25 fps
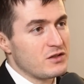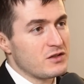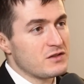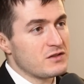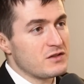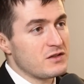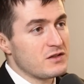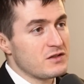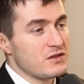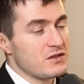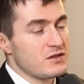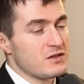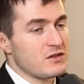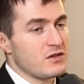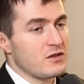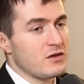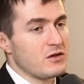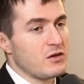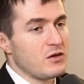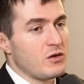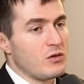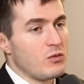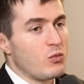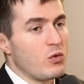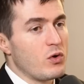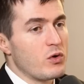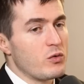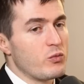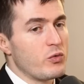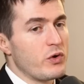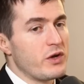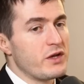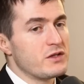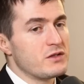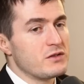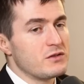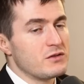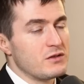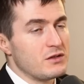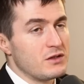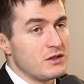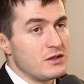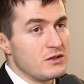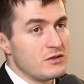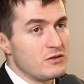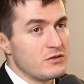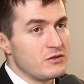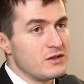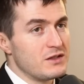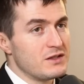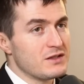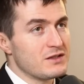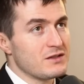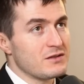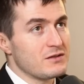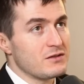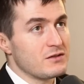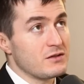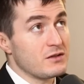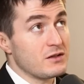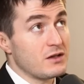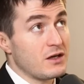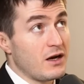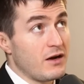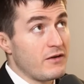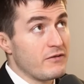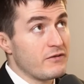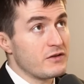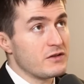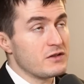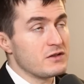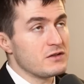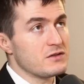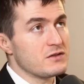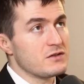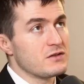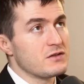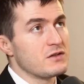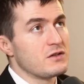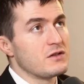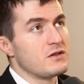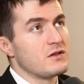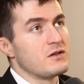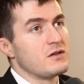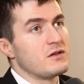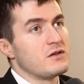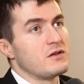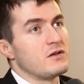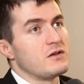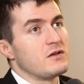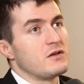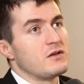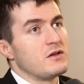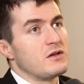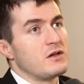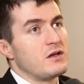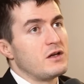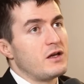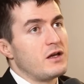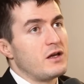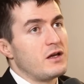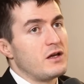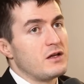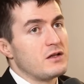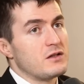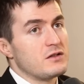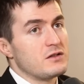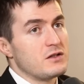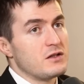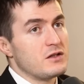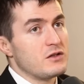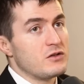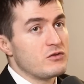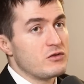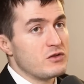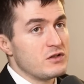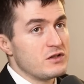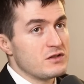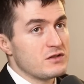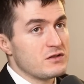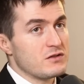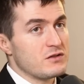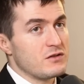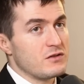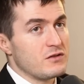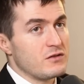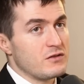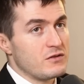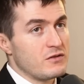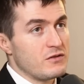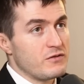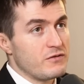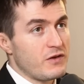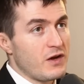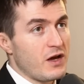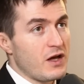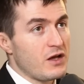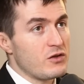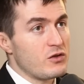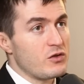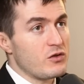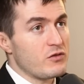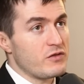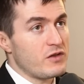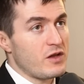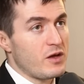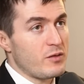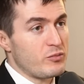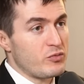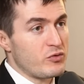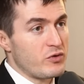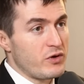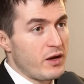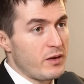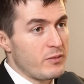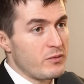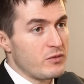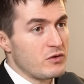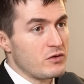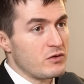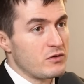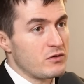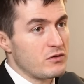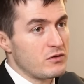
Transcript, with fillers: this this is a one way to increase the confidence and increase the the value of that parameter.